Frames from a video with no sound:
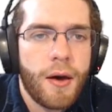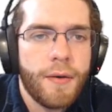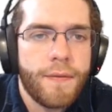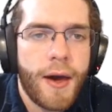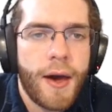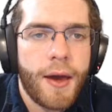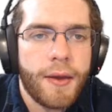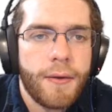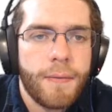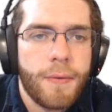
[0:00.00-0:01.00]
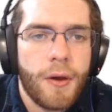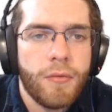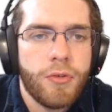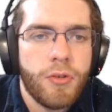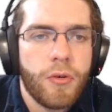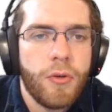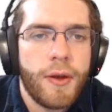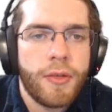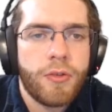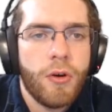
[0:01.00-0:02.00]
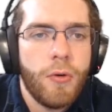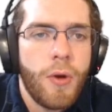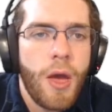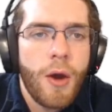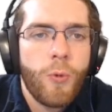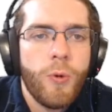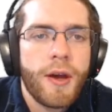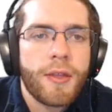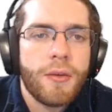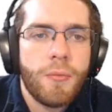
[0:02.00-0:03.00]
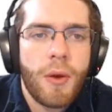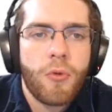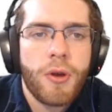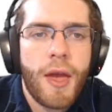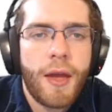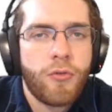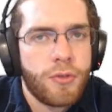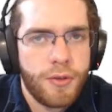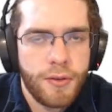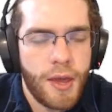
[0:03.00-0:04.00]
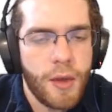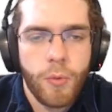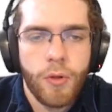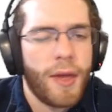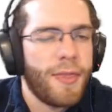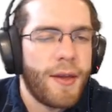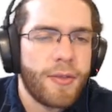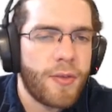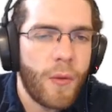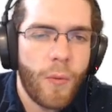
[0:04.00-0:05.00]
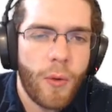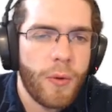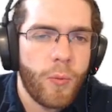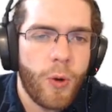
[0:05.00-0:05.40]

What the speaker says: of I of 0 like so, we got the memory address of table, and that's not what we